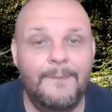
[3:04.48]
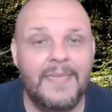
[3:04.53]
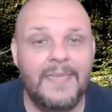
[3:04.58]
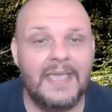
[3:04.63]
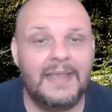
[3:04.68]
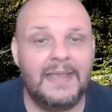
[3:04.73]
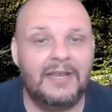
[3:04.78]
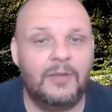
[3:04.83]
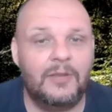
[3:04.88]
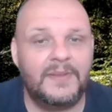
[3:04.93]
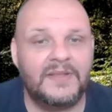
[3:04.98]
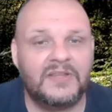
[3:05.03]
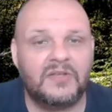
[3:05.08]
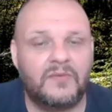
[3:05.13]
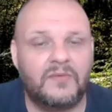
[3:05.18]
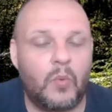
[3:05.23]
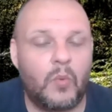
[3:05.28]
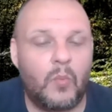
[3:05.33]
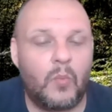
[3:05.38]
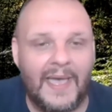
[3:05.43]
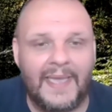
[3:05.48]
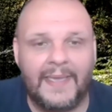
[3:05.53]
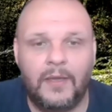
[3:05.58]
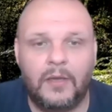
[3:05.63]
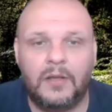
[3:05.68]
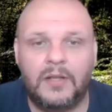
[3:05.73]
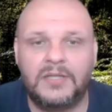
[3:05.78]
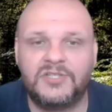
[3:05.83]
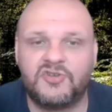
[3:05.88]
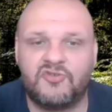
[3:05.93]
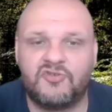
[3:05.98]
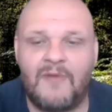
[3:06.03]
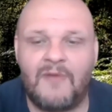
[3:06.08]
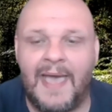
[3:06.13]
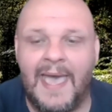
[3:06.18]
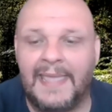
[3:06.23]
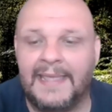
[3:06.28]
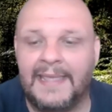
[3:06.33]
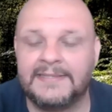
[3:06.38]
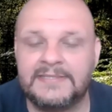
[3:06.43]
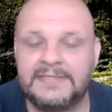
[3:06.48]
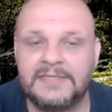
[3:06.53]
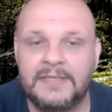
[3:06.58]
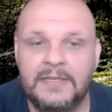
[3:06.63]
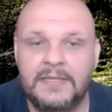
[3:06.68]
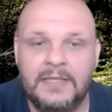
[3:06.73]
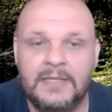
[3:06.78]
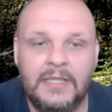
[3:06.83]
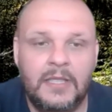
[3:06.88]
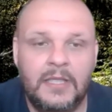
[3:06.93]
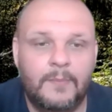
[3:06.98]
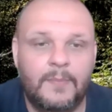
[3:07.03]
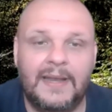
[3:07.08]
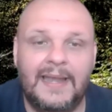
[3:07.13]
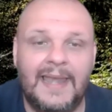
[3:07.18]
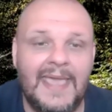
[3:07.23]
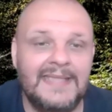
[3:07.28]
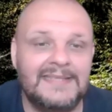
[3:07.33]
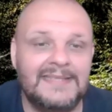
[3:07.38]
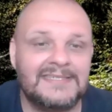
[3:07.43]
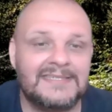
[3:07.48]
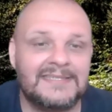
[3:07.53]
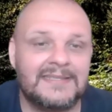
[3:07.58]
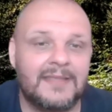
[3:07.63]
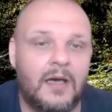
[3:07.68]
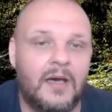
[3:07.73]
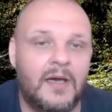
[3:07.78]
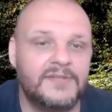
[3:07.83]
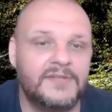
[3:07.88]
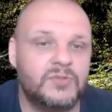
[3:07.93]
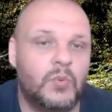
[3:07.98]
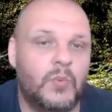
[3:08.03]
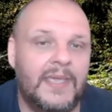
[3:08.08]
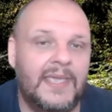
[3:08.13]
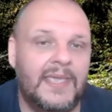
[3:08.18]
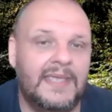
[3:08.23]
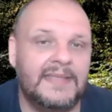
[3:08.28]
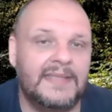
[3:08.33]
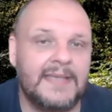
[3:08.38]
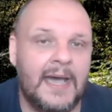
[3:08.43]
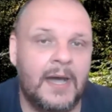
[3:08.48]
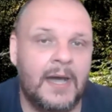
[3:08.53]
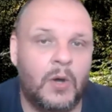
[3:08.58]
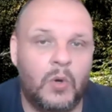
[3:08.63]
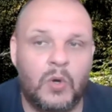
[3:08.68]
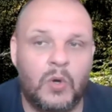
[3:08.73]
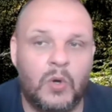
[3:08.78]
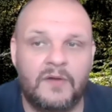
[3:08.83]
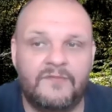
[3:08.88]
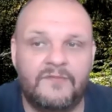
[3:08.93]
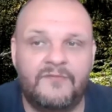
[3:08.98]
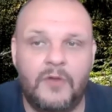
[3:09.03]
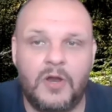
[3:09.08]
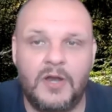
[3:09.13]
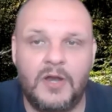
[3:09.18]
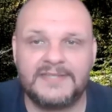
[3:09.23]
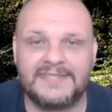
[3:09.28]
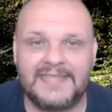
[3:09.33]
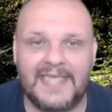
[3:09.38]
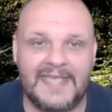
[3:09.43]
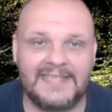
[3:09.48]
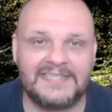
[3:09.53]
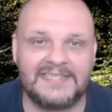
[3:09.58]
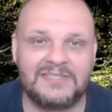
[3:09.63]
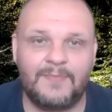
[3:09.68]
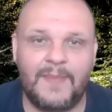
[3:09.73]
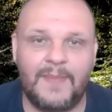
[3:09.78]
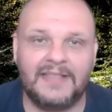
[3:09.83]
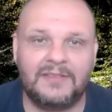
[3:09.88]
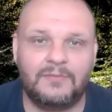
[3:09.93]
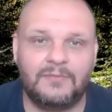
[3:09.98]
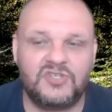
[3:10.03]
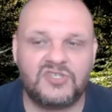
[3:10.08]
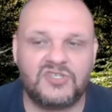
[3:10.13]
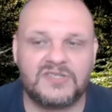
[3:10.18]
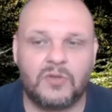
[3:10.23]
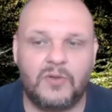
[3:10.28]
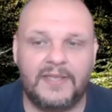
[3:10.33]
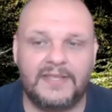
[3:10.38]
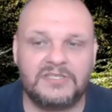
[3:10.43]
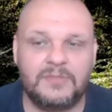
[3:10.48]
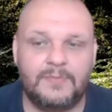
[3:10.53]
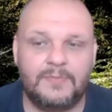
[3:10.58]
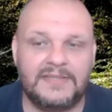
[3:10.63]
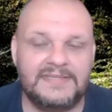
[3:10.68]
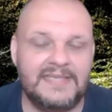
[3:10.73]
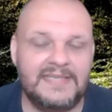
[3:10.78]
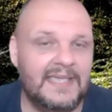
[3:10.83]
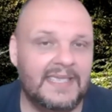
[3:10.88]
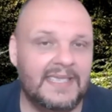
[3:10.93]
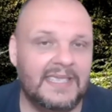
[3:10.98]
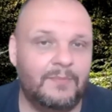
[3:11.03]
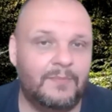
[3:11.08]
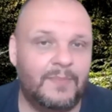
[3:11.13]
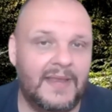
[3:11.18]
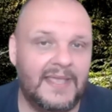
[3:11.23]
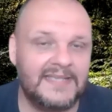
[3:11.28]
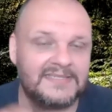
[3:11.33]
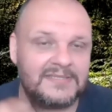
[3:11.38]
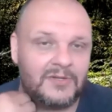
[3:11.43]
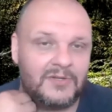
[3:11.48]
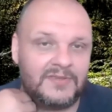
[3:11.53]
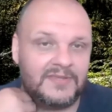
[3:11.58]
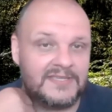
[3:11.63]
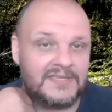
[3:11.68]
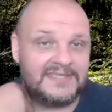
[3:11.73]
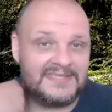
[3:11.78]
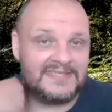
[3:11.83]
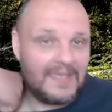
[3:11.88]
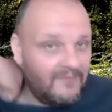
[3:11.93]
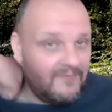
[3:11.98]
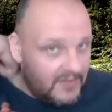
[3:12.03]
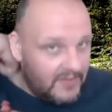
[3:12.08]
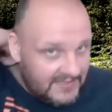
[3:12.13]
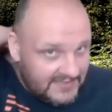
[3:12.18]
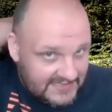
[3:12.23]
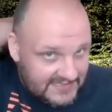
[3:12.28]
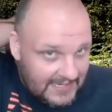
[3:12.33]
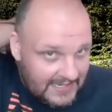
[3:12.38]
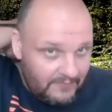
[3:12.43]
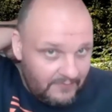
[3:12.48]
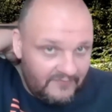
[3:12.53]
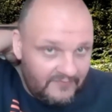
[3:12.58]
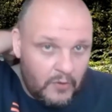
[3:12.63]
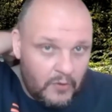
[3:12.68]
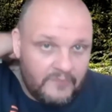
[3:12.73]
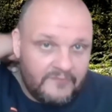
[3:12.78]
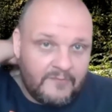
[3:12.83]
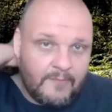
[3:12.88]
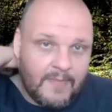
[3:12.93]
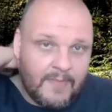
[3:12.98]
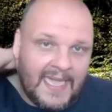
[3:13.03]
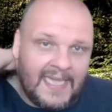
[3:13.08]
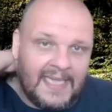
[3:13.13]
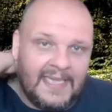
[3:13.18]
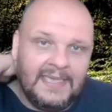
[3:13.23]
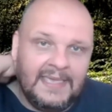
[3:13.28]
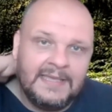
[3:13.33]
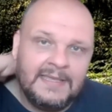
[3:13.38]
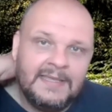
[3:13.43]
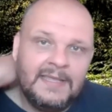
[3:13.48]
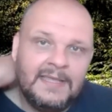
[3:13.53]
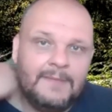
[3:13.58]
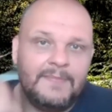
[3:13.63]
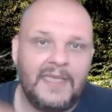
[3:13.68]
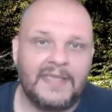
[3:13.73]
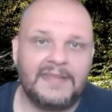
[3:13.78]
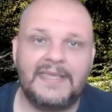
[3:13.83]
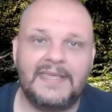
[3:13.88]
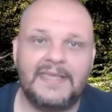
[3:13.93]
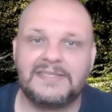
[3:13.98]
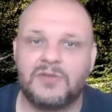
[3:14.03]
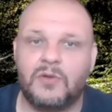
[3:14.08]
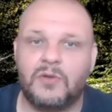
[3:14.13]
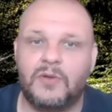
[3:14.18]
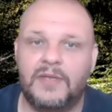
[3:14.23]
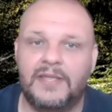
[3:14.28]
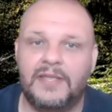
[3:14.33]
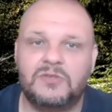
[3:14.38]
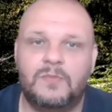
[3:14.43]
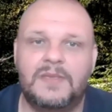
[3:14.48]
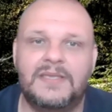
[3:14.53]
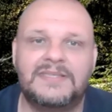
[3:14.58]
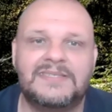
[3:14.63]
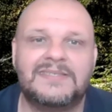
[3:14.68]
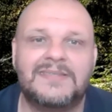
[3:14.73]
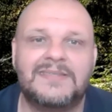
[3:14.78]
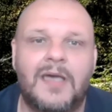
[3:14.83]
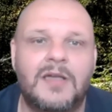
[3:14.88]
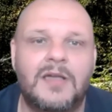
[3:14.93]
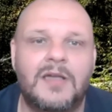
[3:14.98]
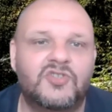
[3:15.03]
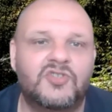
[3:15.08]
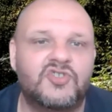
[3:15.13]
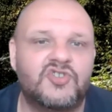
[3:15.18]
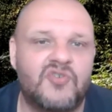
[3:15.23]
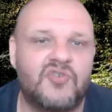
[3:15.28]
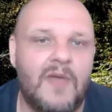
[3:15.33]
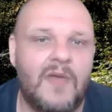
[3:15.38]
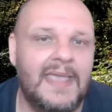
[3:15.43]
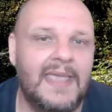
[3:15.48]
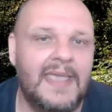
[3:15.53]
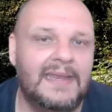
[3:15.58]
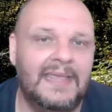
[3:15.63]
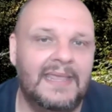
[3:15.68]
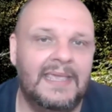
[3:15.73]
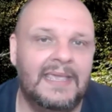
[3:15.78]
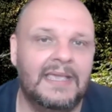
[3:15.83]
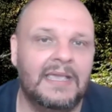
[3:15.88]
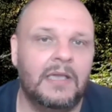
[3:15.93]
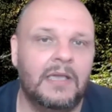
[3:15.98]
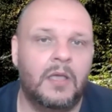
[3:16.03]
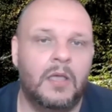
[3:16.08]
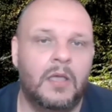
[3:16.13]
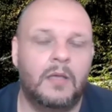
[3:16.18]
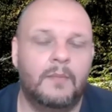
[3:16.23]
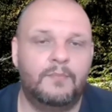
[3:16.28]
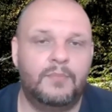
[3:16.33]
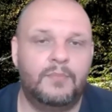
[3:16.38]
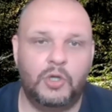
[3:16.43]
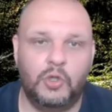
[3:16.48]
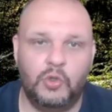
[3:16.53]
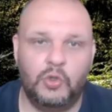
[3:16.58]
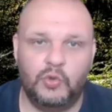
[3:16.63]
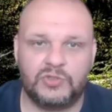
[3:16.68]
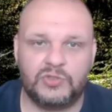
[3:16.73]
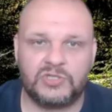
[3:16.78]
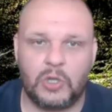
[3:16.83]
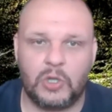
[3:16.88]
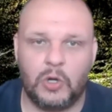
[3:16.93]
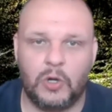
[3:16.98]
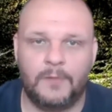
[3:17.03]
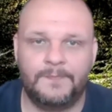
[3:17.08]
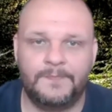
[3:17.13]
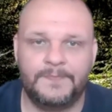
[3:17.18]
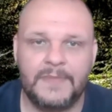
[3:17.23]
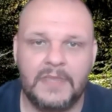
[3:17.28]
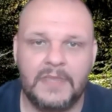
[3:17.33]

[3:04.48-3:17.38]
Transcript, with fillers: be a little bit of a wild ride. But let's start with our first aspect, which is going to be taking place on the 17th of May, and that's going to be Sun trining Pluto.